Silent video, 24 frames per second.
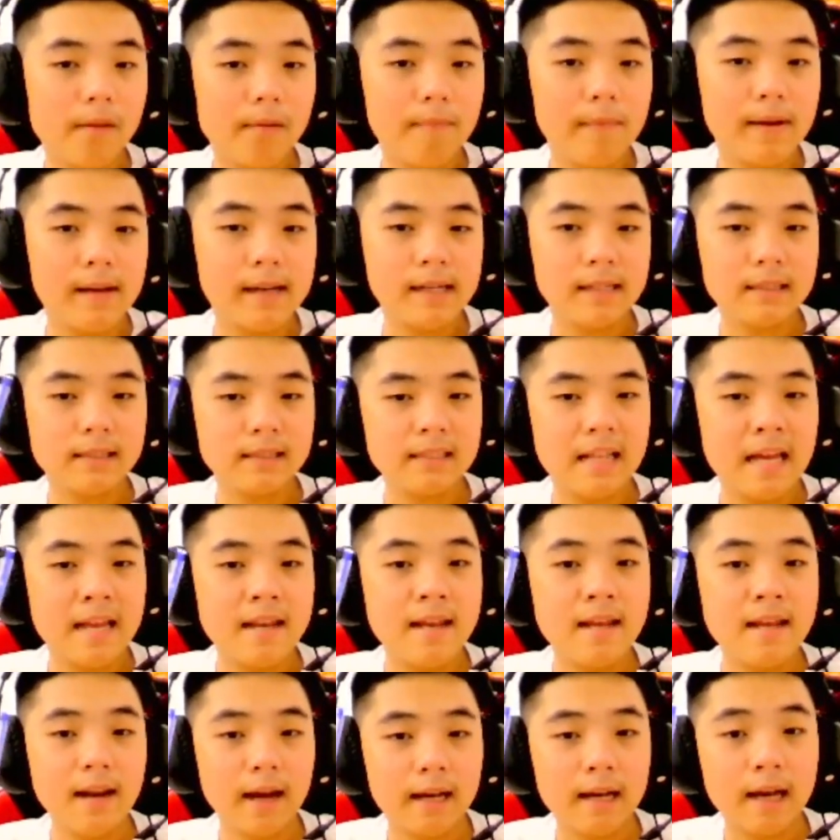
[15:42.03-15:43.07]
because they
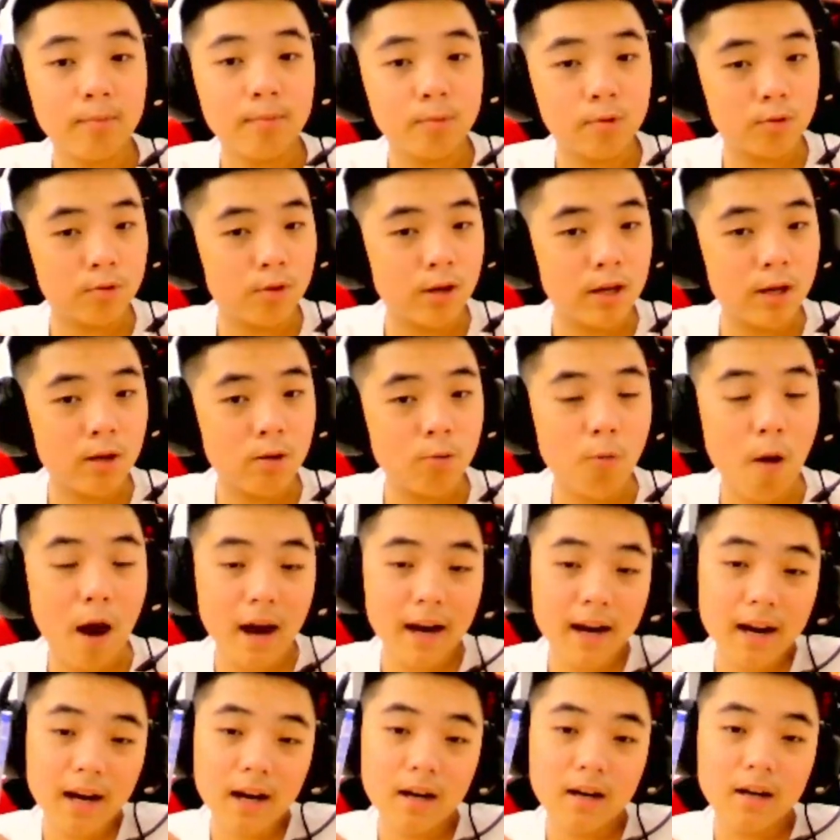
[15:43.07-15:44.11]
need a cup to drink
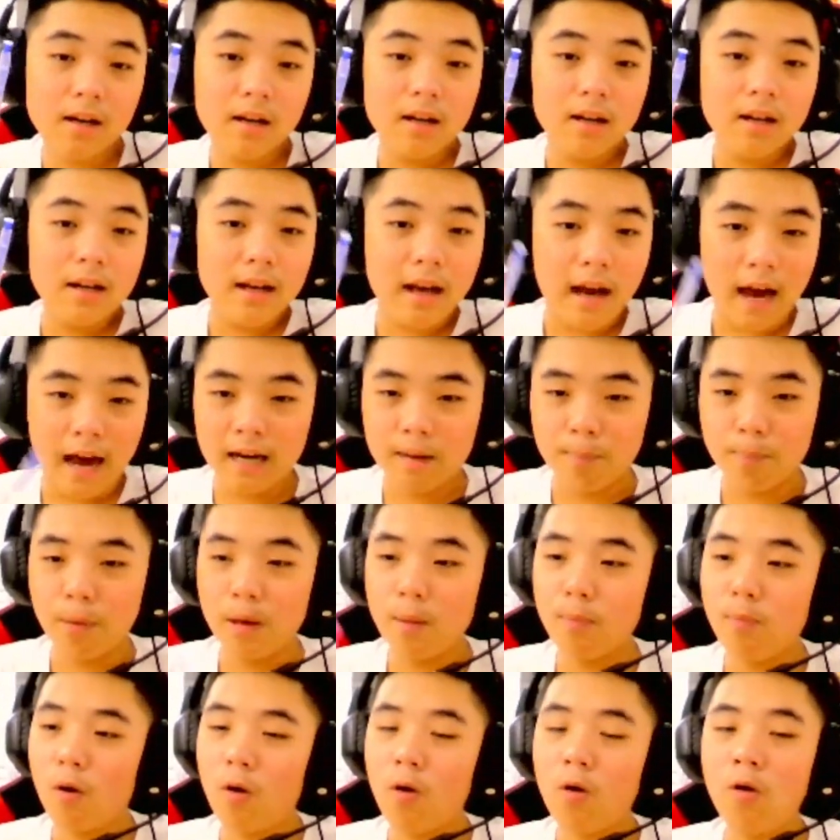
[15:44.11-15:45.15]
water and the
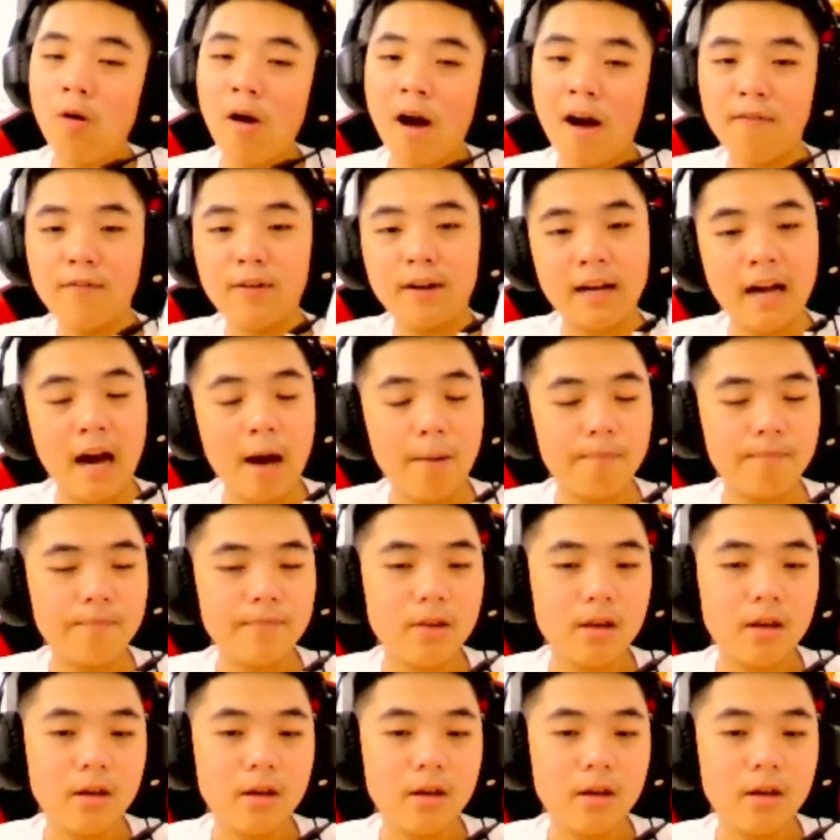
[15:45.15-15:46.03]
people who have a cup